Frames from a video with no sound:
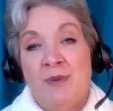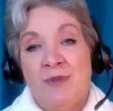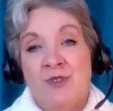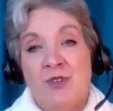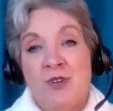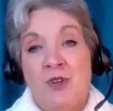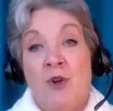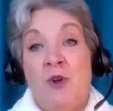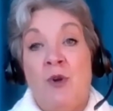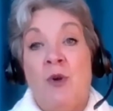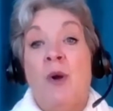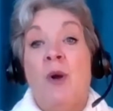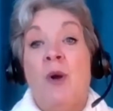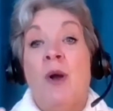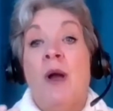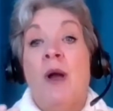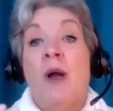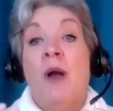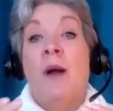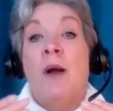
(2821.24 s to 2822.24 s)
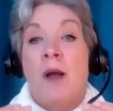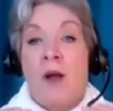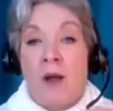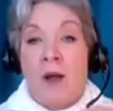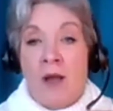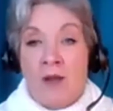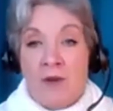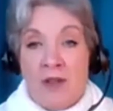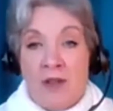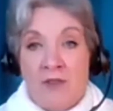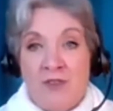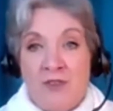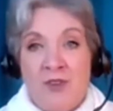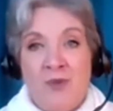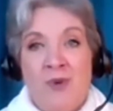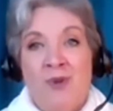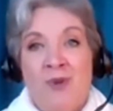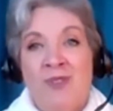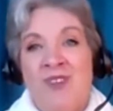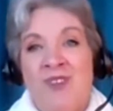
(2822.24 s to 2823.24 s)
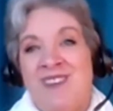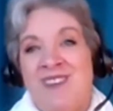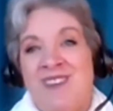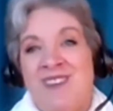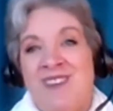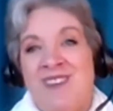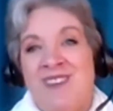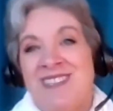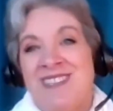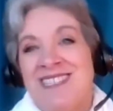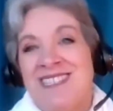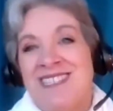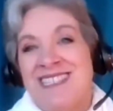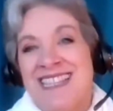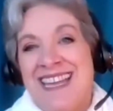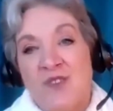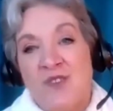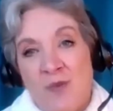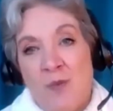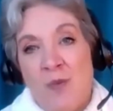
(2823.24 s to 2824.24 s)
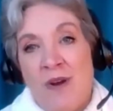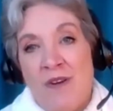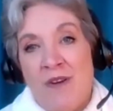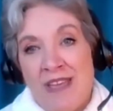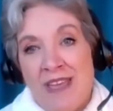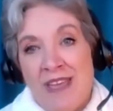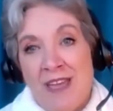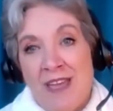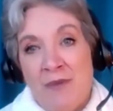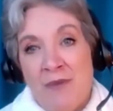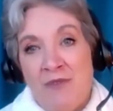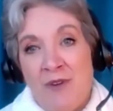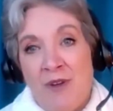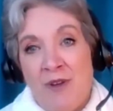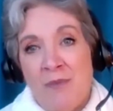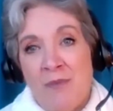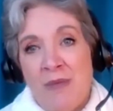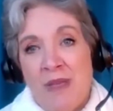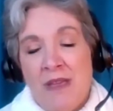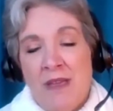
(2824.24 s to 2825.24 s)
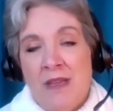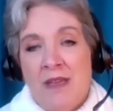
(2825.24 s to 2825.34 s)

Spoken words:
to go and undo all those layers and look from where it came from.